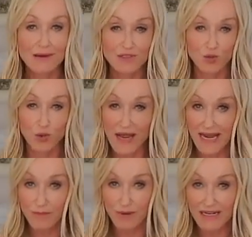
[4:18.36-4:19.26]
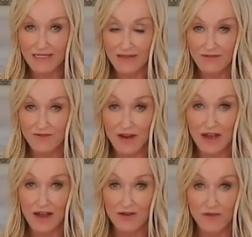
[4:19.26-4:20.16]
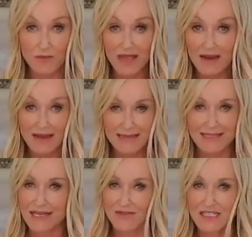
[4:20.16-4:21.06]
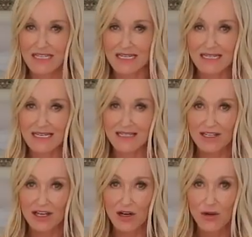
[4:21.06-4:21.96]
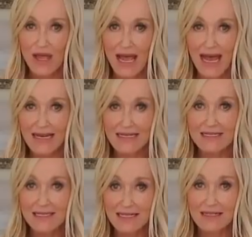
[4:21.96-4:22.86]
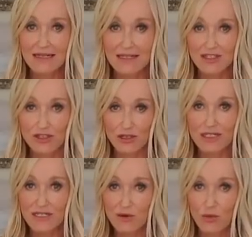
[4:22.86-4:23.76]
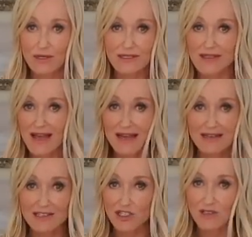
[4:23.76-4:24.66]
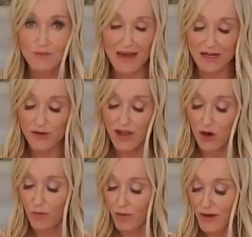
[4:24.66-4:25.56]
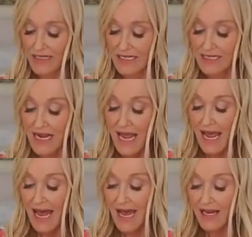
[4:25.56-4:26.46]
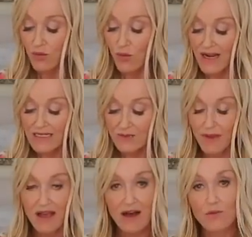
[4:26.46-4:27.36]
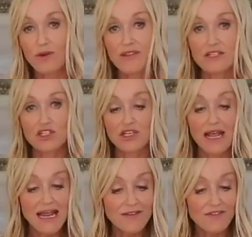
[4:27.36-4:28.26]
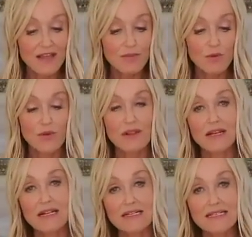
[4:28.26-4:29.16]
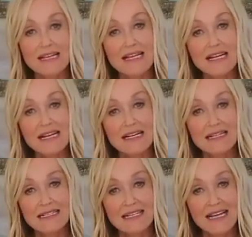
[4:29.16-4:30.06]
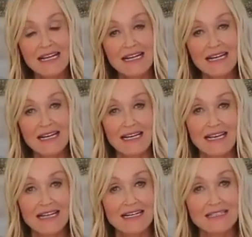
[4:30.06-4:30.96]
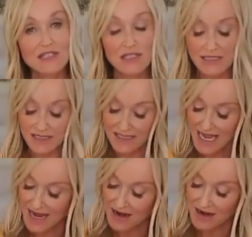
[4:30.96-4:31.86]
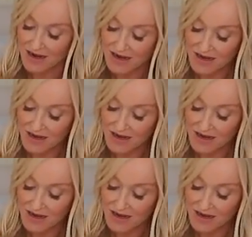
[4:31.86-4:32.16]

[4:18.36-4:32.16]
It was a wedding present for me like 17 years ago, and it's still as good as it was then. It's just battery operated, and it wakes me up with this, hey Phoebe, with a little ding ding, like a little sort of Zen